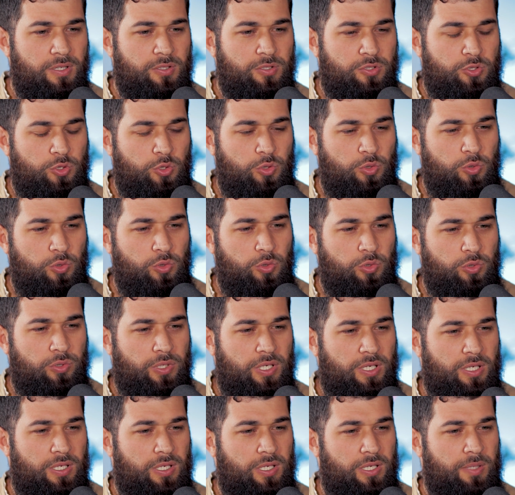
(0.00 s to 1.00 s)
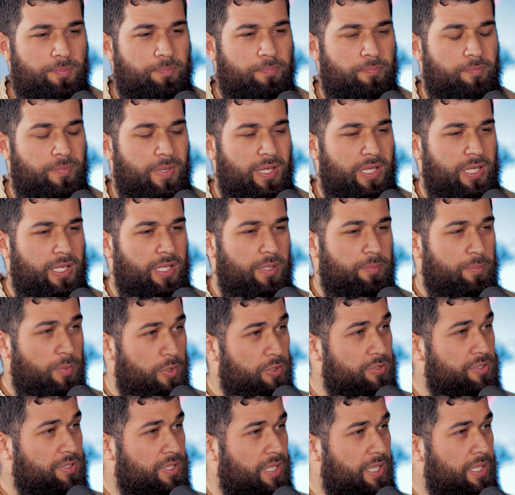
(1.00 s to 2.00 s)
to a
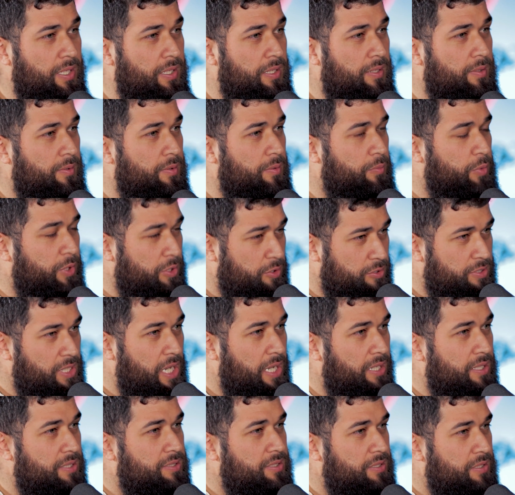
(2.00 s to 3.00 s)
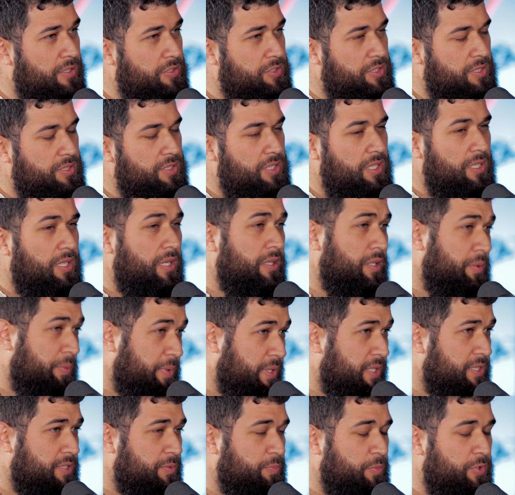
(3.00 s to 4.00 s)
mosque in Buenos Aires, in Argentina, the
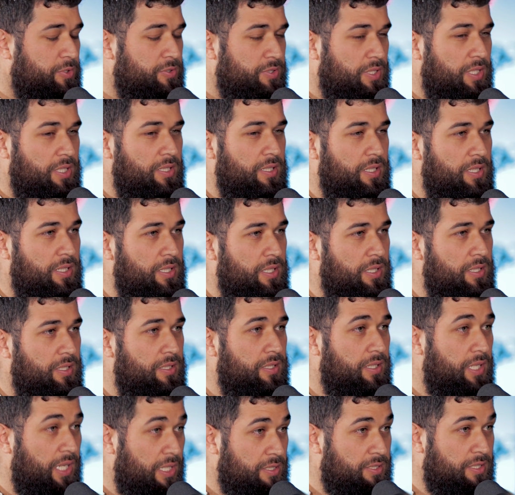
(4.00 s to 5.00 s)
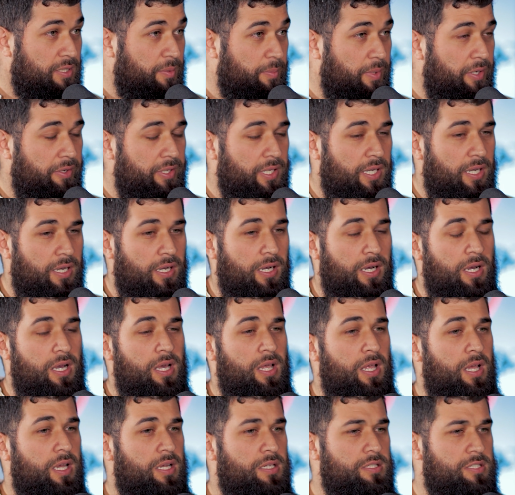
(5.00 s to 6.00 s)
biggest mosque in Latin America,
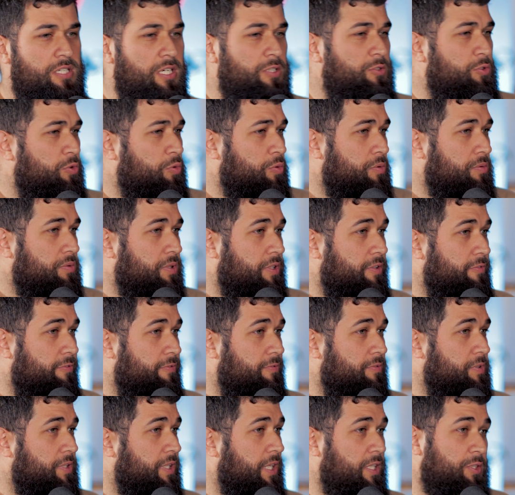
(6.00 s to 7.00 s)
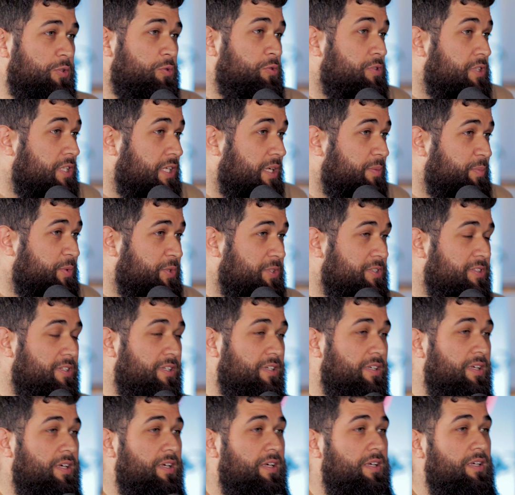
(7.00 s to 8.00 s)
just to get to see a mosque,
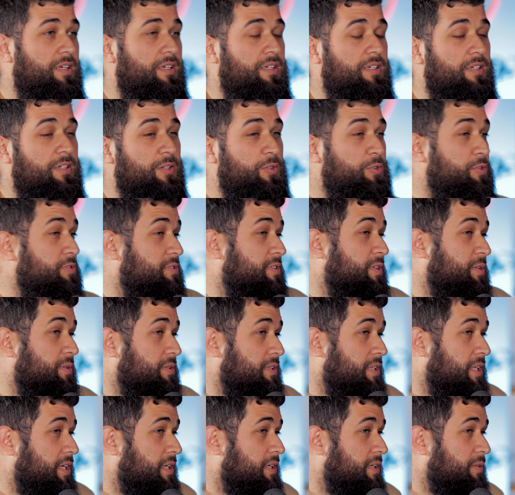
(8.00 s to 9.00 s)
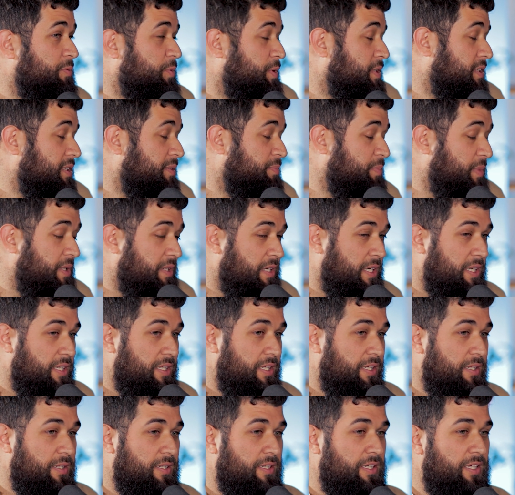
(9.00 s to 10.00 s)
because there weren't
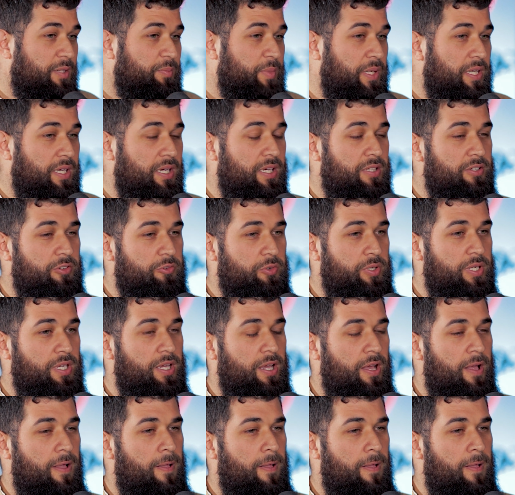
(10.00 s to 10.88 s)
any in my country.